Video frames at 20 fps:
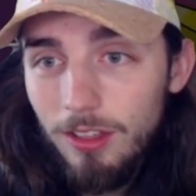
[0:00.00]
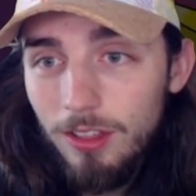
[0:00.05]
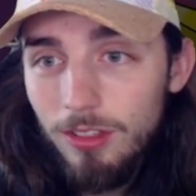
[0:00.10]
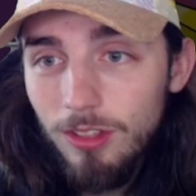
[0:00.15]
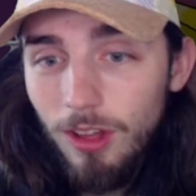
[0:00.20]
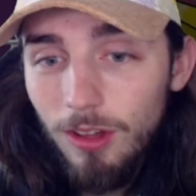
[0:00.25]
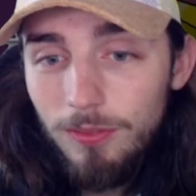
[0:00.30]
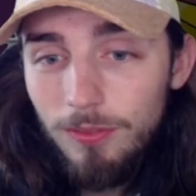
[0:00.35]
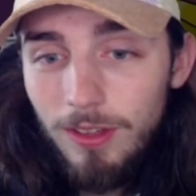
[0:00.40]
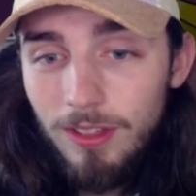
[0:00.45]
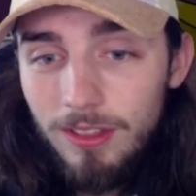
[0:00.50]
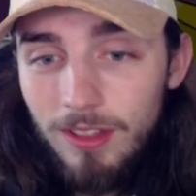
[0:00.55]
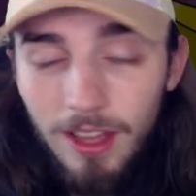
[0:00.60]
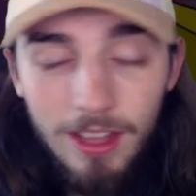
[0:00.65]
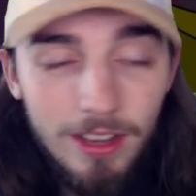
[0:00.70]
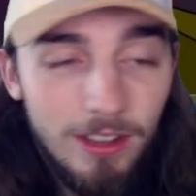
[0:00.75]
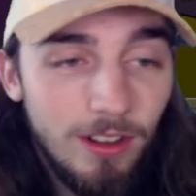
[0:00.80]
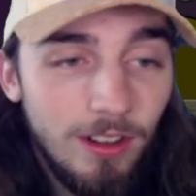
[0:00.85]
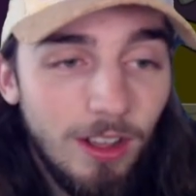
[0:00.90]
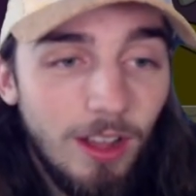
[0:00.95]
Assault Vest
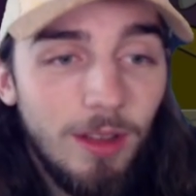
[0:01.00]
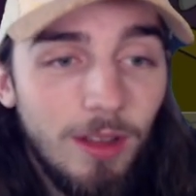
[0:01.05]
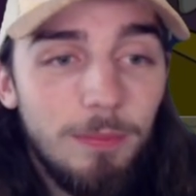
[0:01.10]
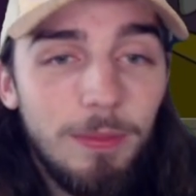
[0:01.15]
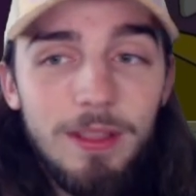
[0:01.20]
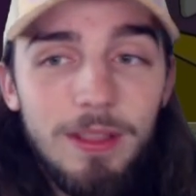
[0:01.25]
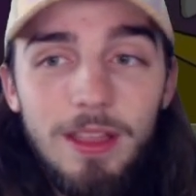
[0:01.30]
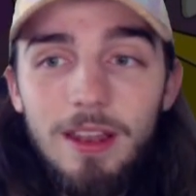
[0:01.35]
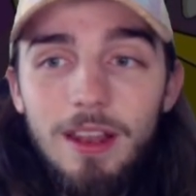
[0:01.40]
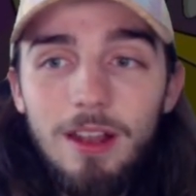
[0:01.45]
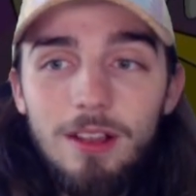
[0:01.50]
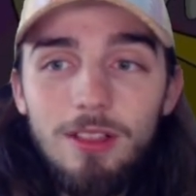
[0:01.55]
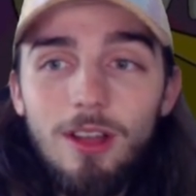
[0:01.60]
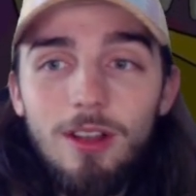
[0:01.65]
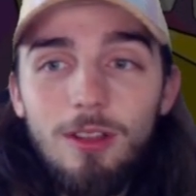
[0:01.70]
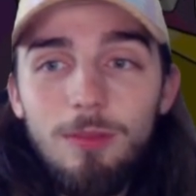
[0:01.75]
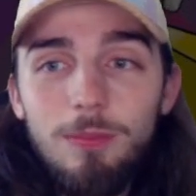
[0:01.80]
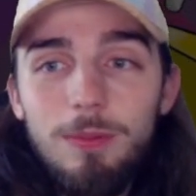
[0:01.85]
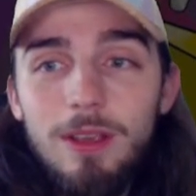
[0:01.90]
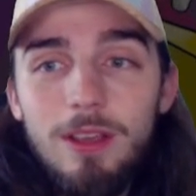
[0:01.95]
Hydreigon, but then that's
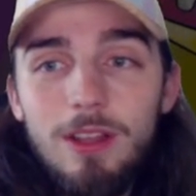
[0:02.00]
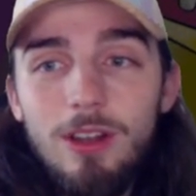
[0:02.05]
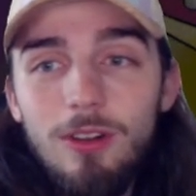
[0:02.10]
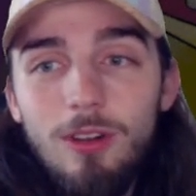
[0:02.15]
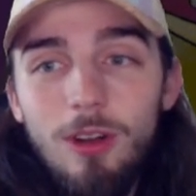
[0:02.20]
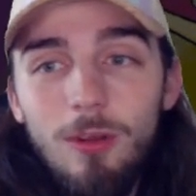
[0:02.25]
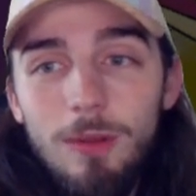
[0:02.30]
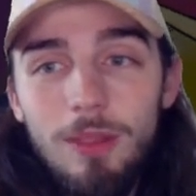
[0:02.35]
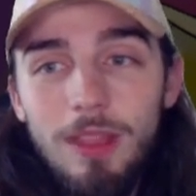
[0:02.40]
not speed control.